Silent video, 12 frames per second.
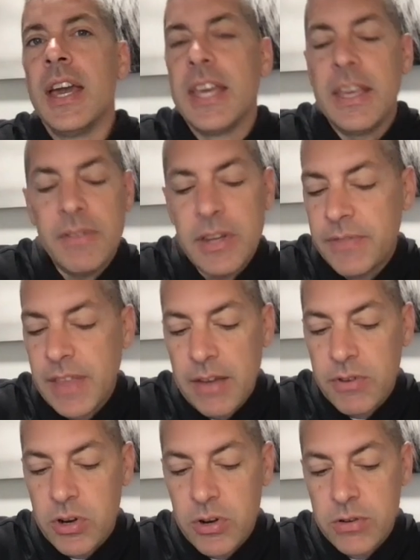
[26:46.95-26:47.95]
Even if they
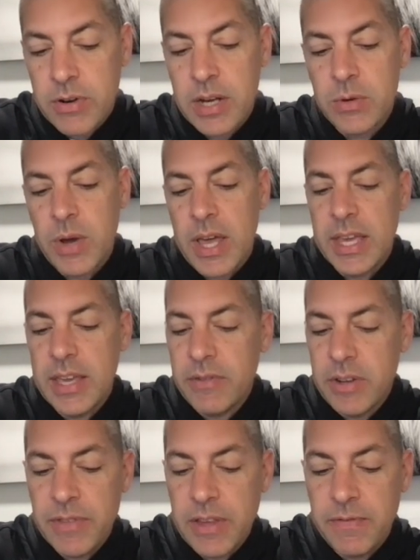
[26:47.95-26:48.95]
haven't heard right away, even
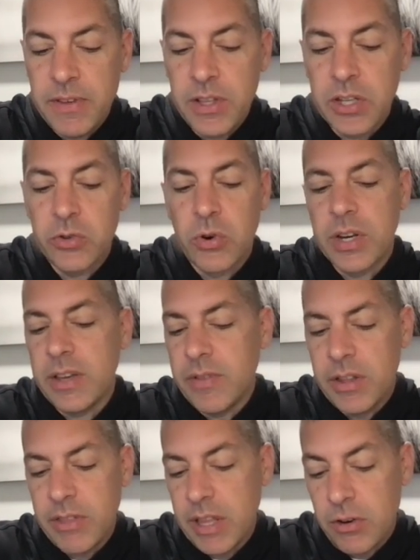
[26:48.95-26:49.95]
if they feel ignored, even
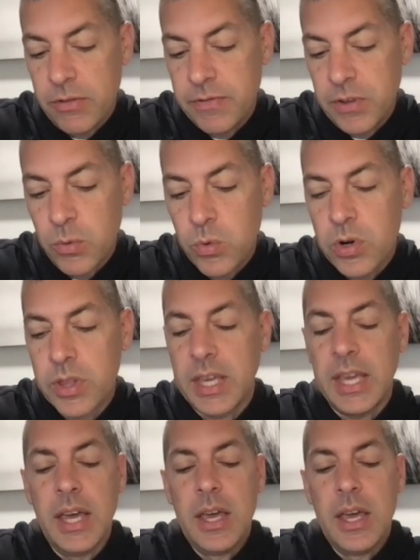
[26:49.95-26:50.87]
if they don't feel worthy,